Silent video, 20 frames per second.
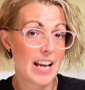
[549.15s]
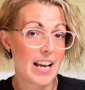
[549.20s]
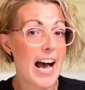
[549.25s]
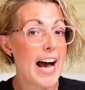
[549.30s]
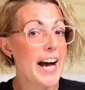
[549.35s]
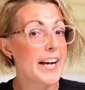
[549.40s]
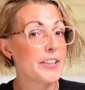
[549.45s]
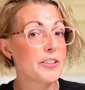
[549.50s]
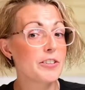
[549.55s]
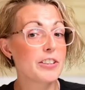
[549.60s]

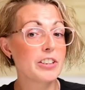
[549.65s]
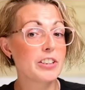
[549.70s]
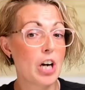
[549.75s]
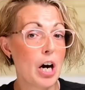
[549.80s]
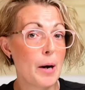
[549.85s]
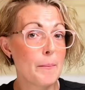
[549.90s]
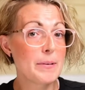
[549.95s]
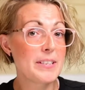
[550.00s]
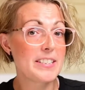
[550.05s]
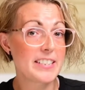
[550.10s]
Accurate
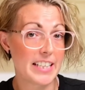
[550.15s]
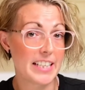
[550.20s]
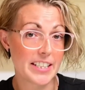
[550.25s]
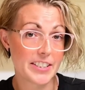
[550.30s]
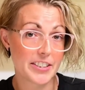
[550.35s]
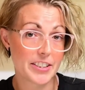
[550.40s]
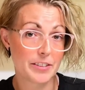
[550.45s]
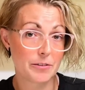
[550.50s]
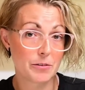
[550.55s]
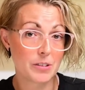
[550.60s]

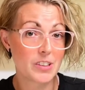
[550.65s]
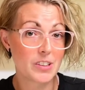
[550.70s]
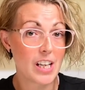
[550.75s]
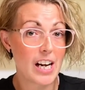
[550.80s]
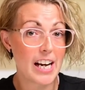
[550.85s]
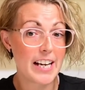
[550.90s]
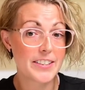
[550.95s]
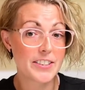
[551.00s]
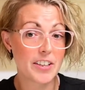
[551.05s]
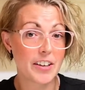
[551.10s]
compensation
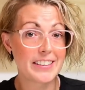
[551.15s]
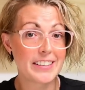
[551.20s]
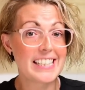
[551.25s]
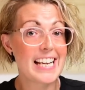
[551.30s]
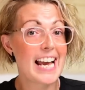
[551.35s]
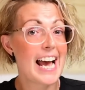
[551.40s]
relies on the